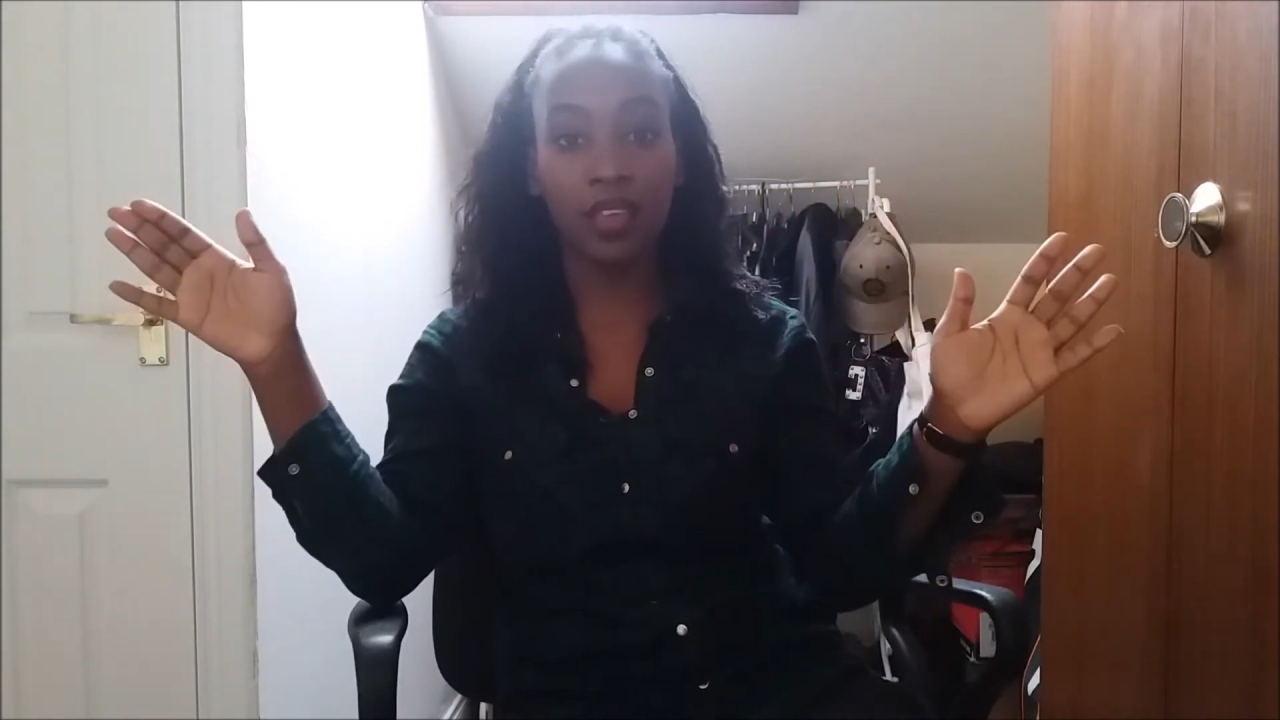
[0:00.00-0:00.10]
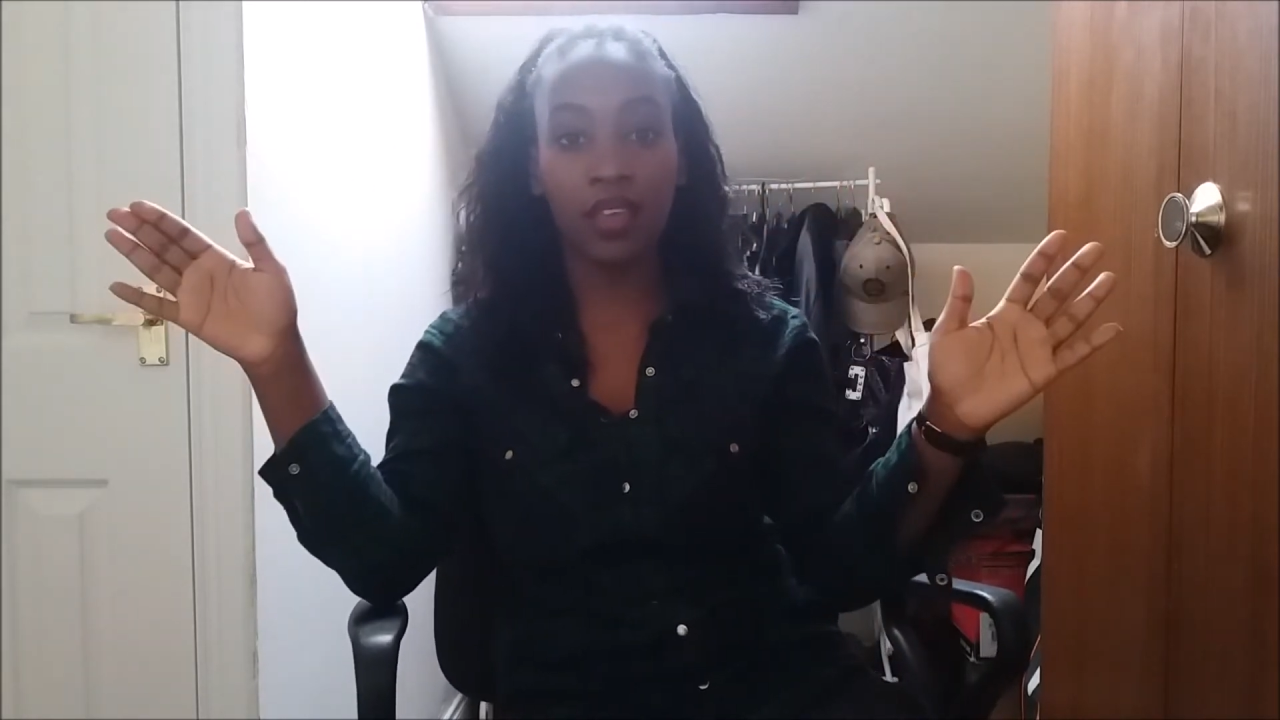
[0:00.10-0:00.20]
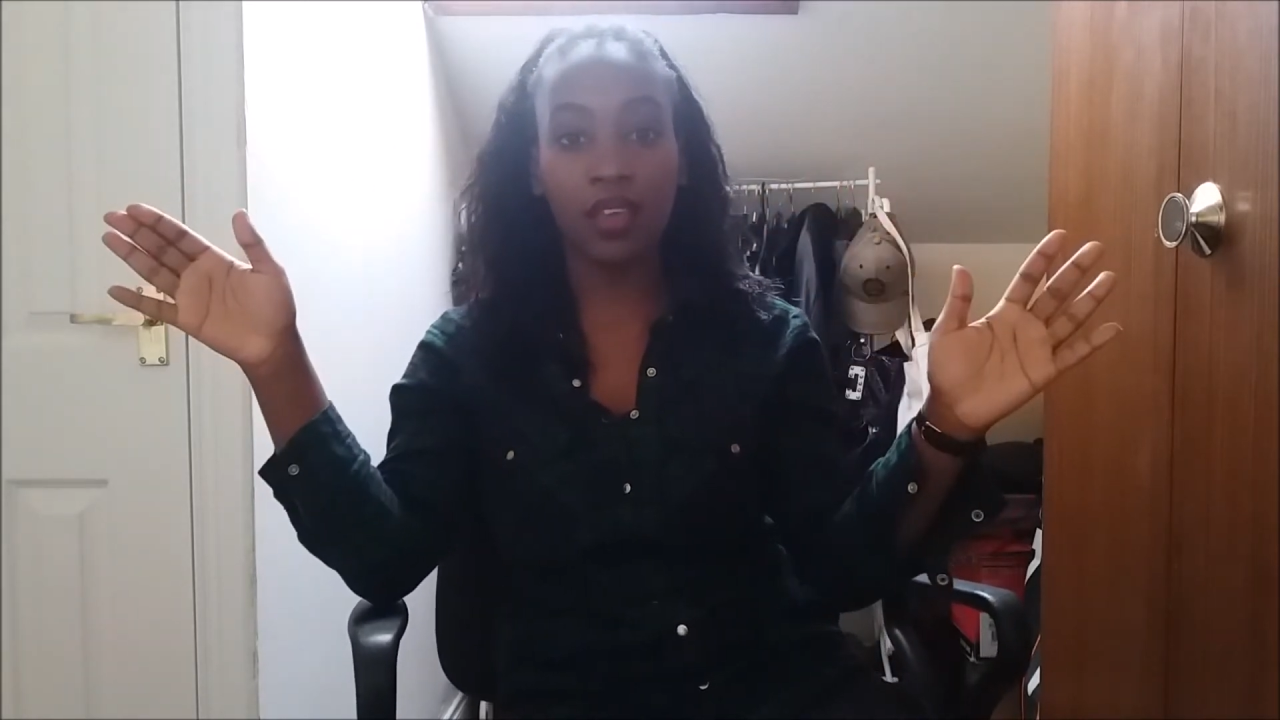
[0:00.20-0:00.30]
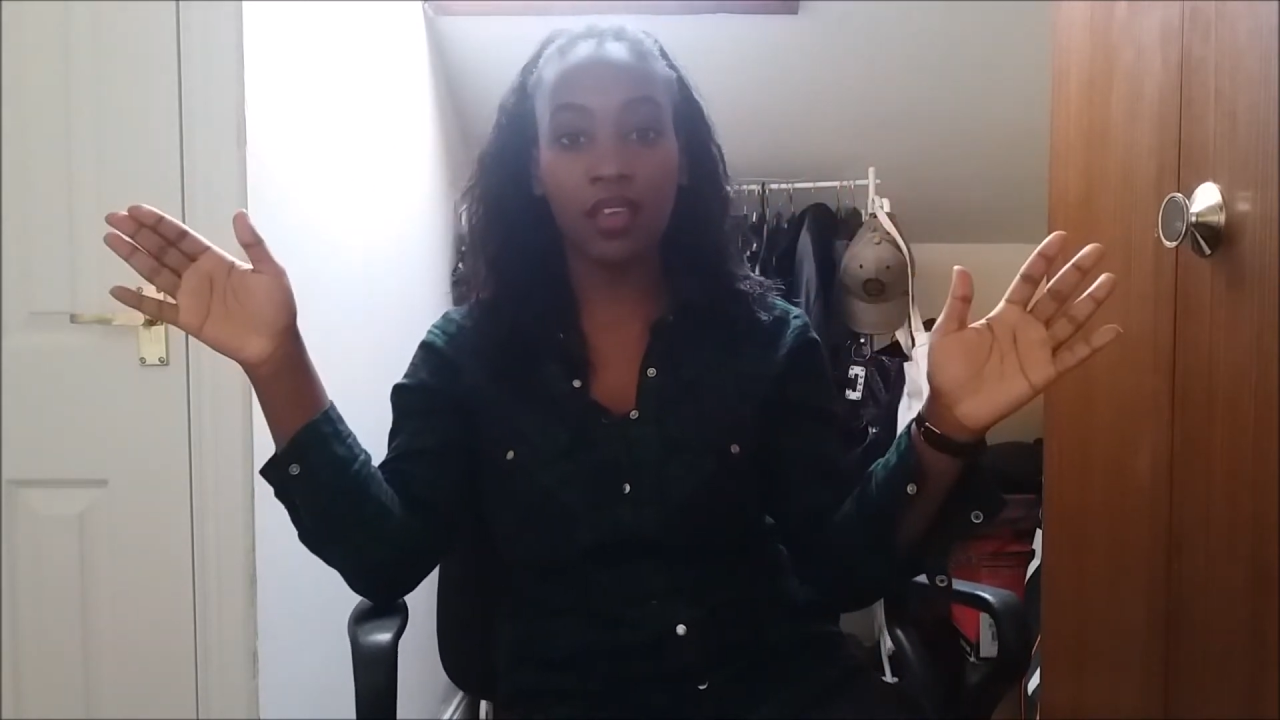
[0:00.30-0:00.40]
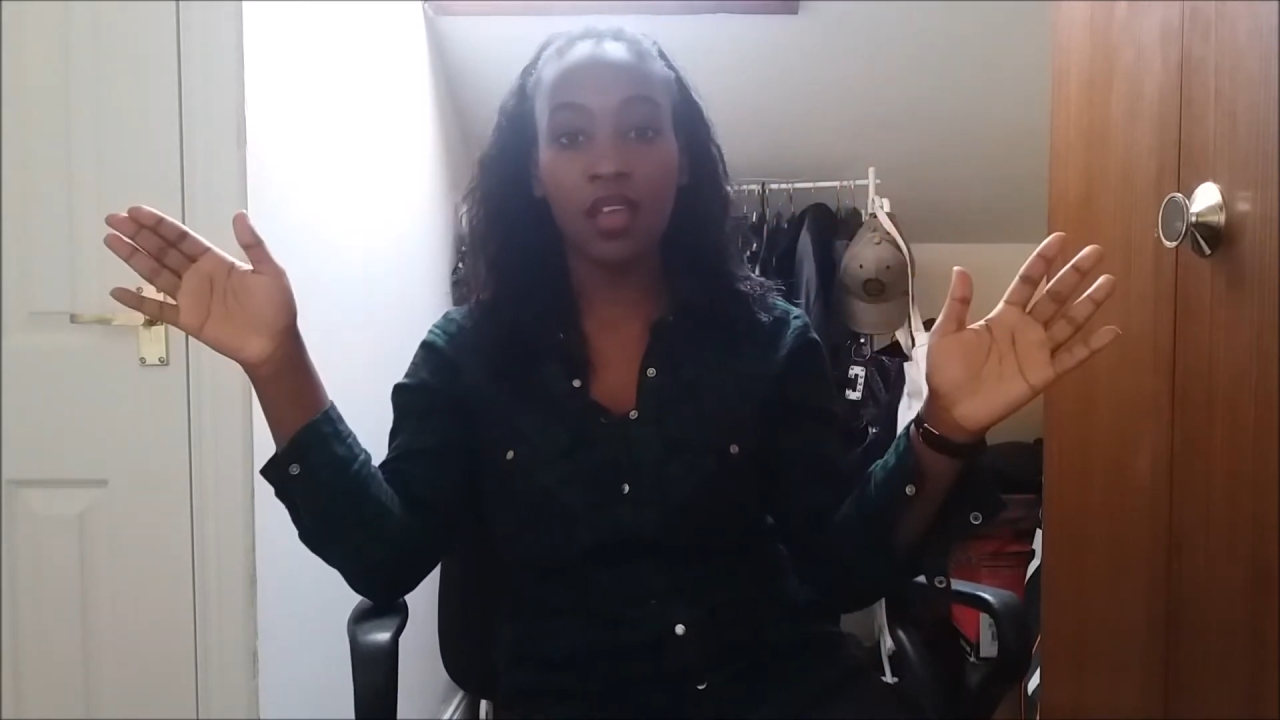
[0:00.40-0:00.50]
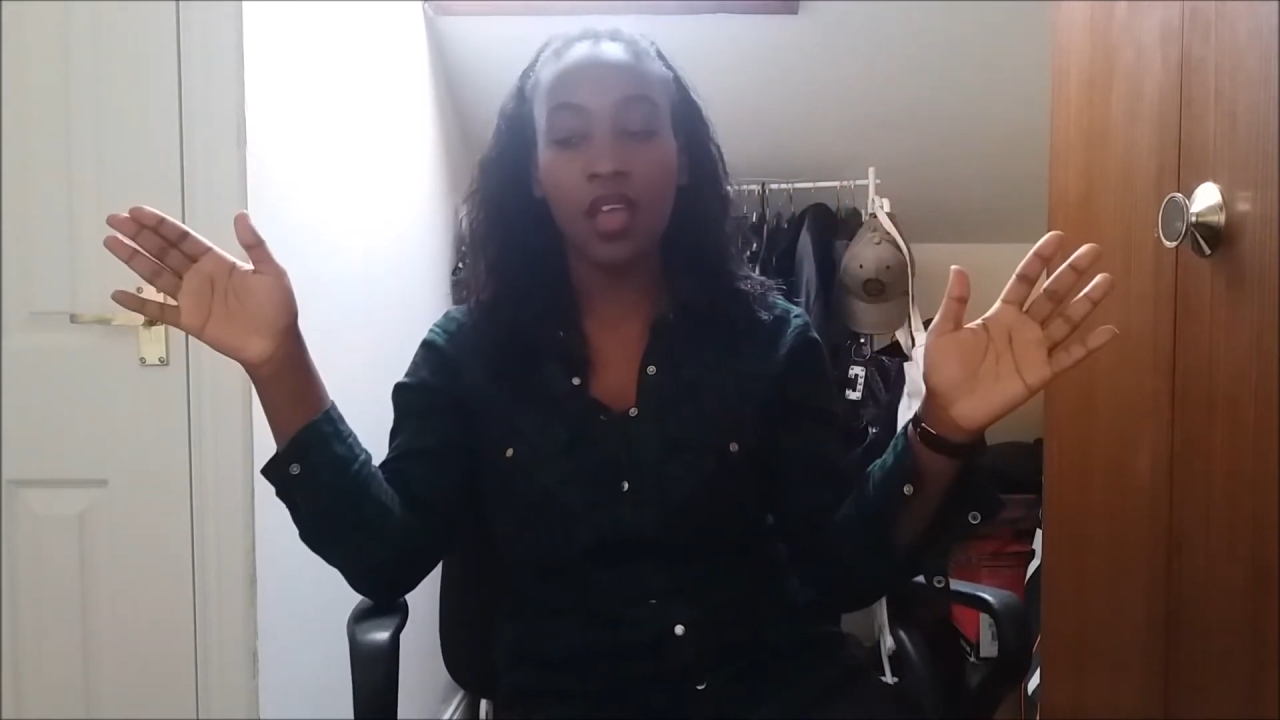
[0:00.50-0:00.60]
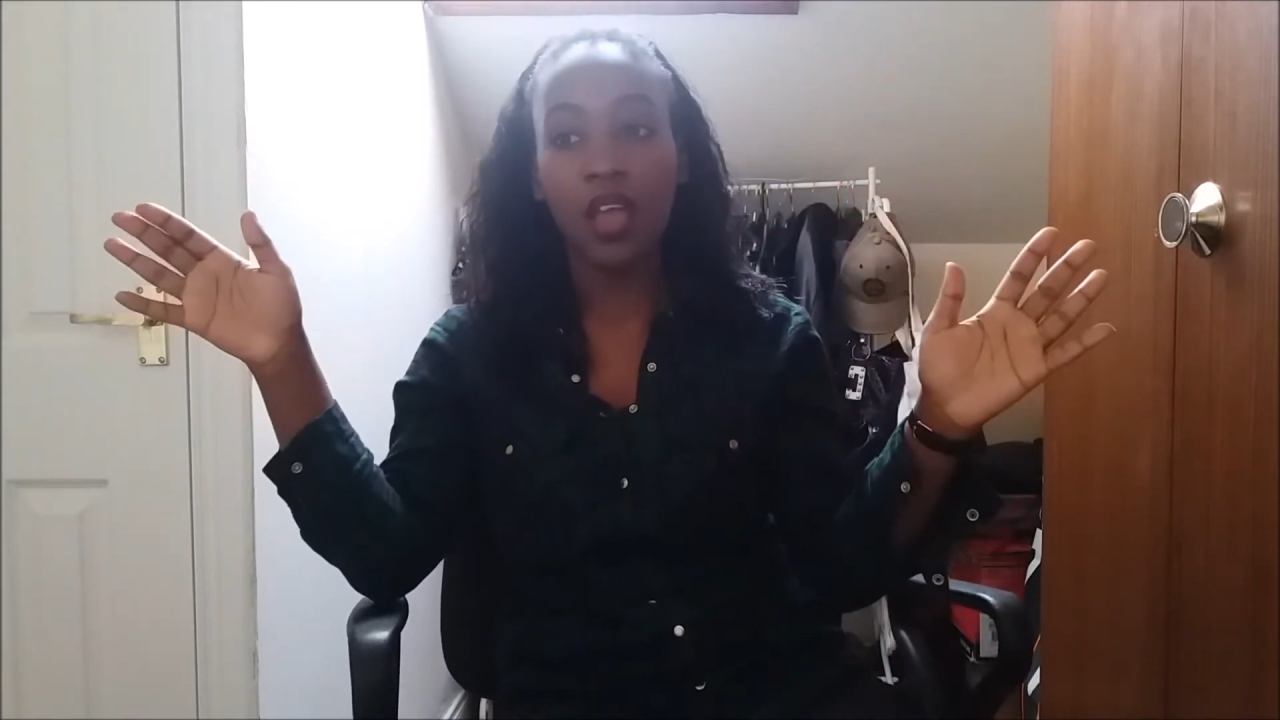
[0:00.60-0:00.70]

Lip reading: thinking.